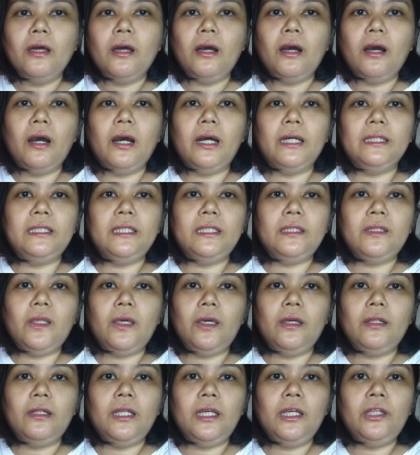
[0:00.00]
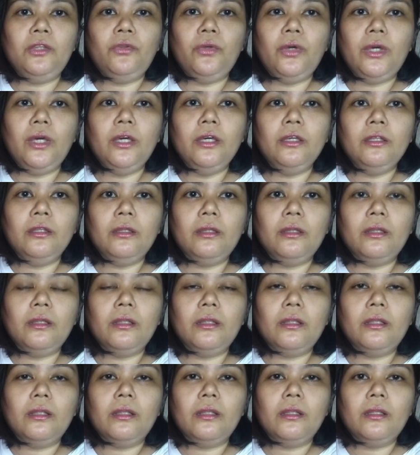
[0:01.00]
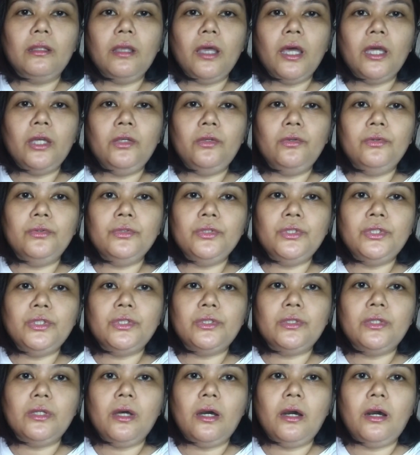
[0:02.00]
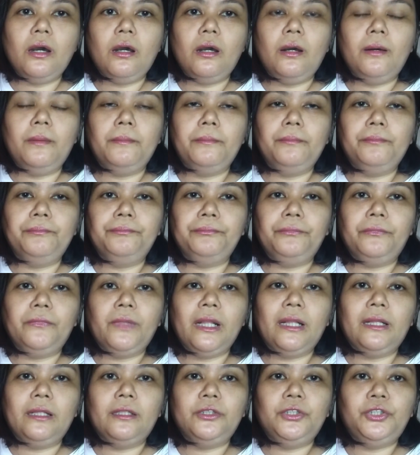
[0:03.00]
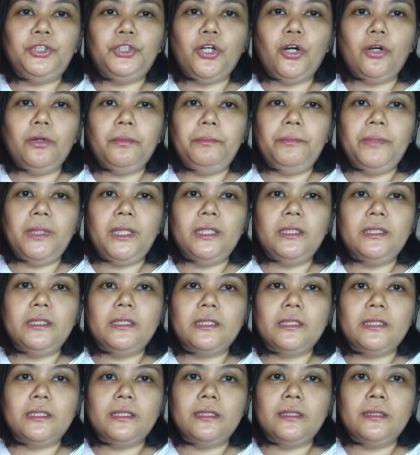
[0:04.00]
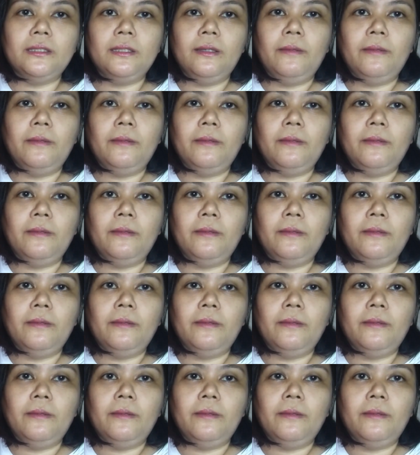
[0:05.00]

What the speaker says: detailing to it. I use chalk beads